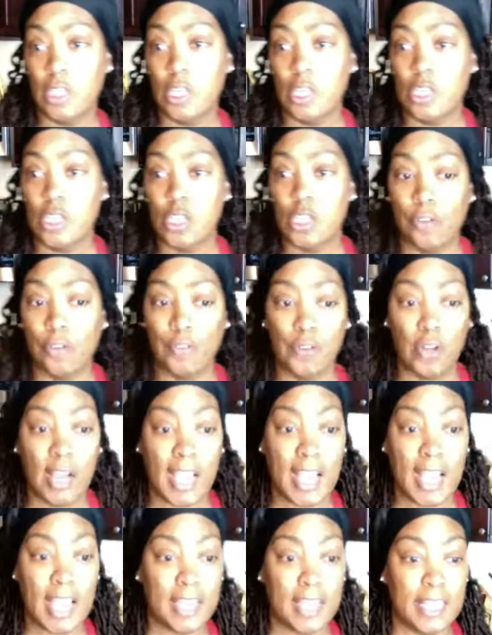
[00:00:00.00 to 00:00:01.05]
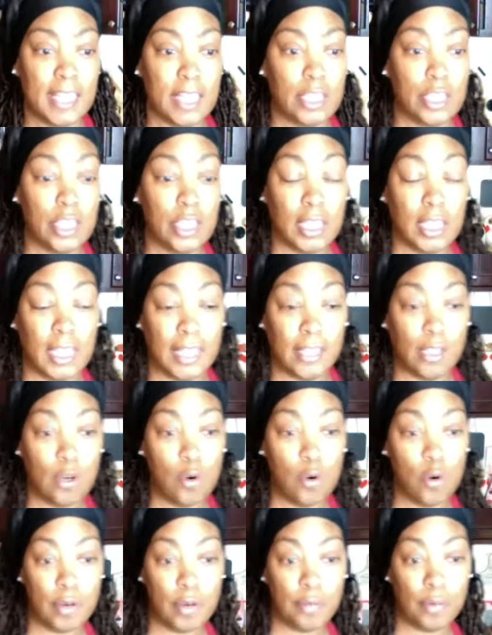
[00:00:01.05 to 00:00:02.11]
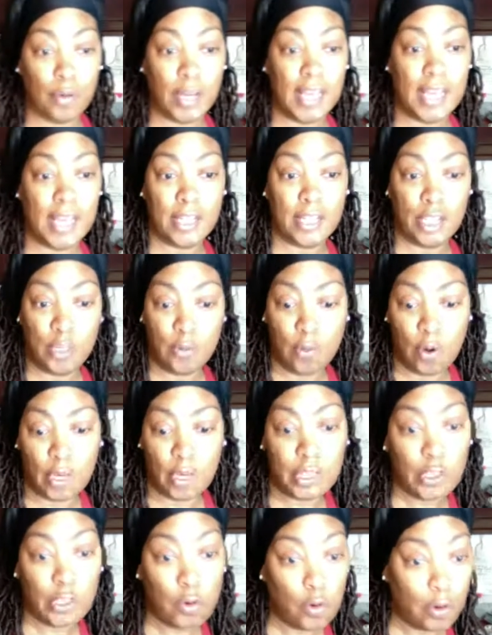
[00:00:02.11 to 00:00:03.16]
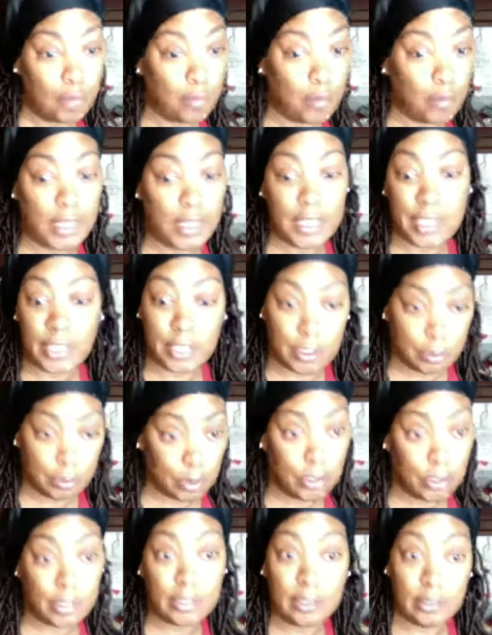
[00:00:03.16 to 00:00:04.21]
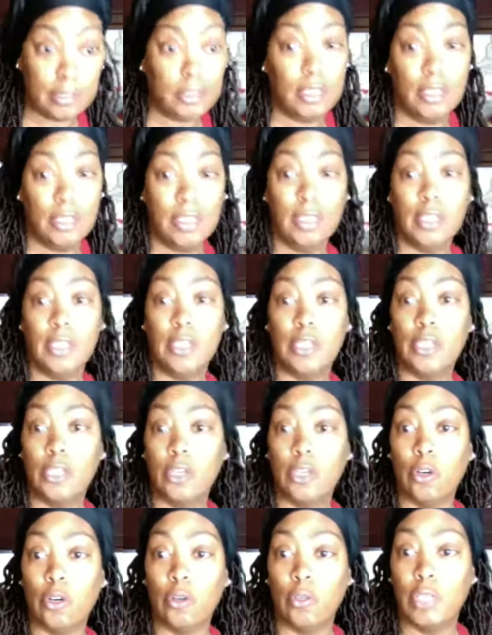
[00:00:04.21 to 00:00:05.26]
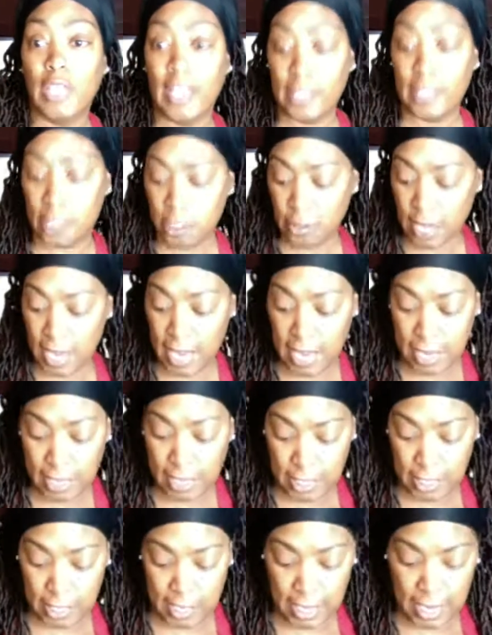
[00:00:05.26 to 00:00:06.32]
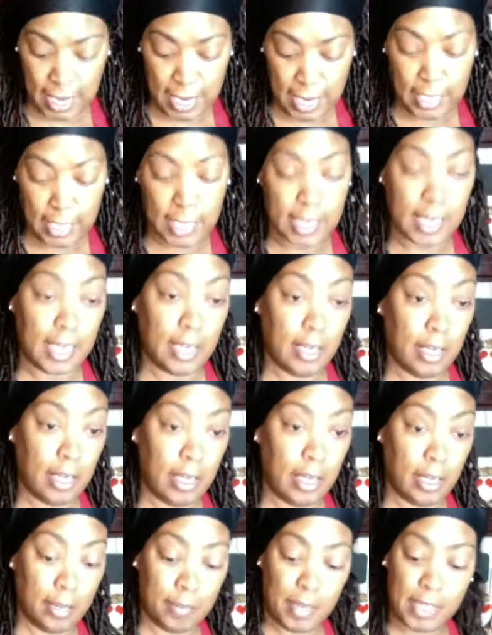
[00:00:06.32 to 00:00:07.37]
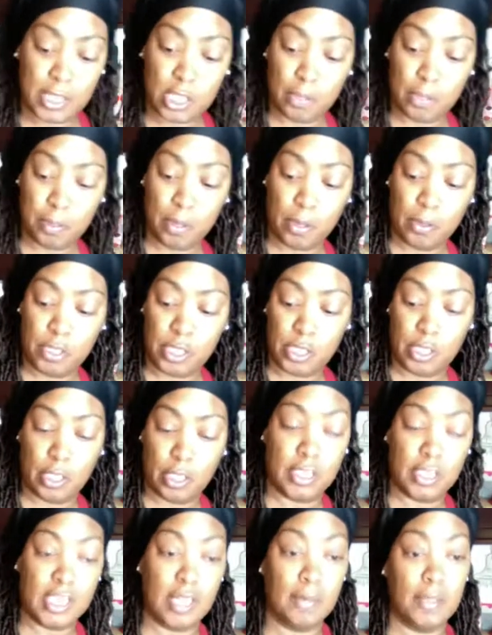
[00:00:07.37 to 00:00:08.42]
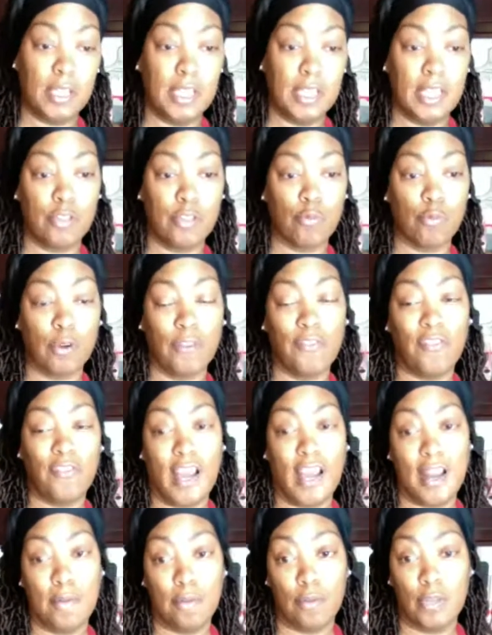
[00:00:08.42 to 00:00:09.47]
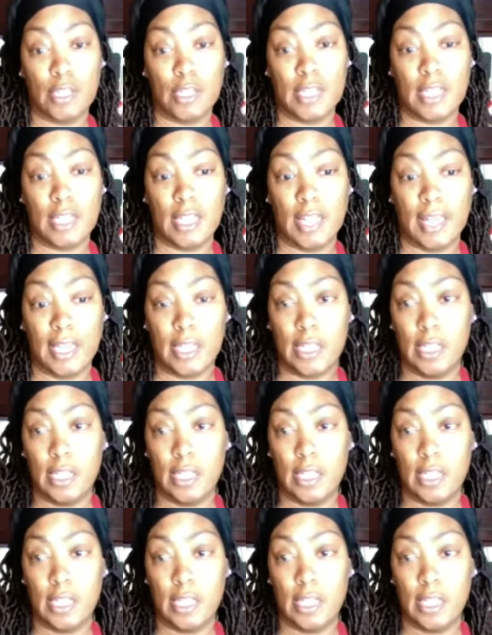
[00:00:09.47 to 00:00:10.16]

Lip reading: So if you're adding it to like cornbread and you want cornbread to look, like you added an egg, as opposed to something that's real fibrous like